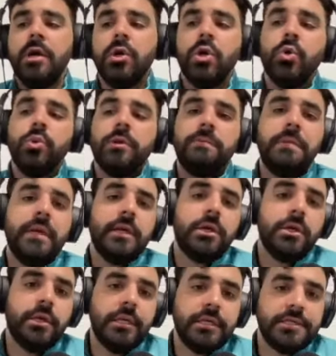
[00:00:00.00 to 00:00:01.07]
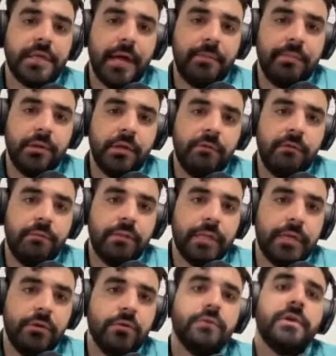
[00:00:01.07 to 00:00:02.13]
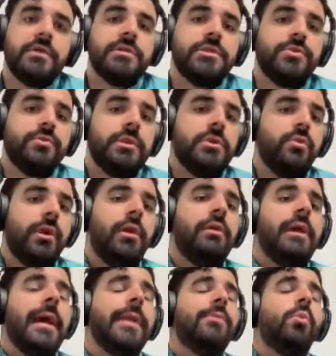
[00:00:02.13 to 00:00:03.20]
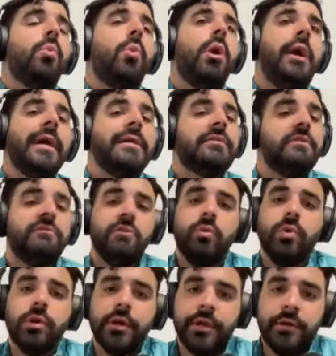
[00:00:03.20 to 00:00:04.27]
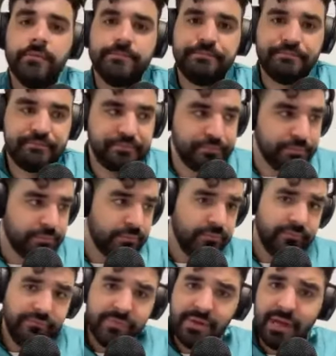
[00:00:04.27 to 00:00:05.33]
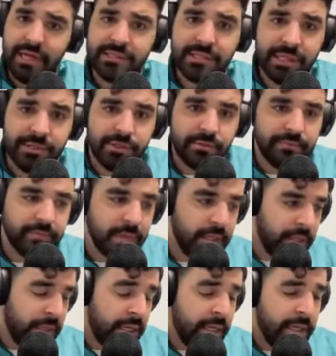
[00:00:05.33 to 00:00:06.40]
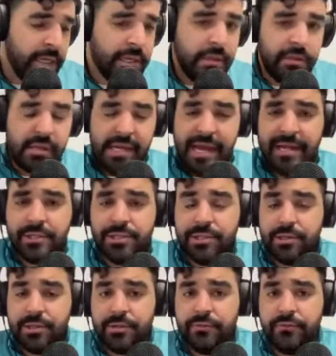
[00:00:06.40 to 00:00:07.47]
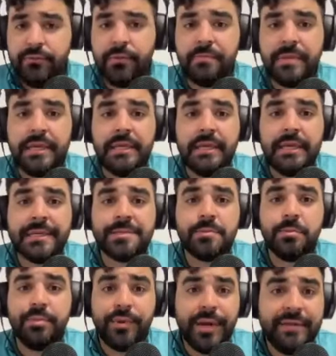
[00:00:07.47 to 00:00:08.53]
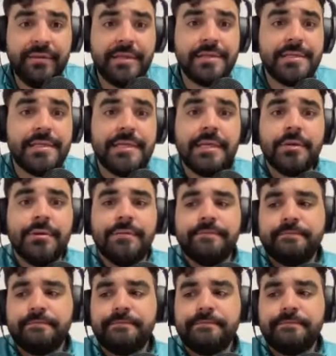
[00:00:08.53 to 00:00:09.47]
Who would be a good example of a player who does this really well, and why does it work? I'll tell you. The answer for me is Brendan Steele.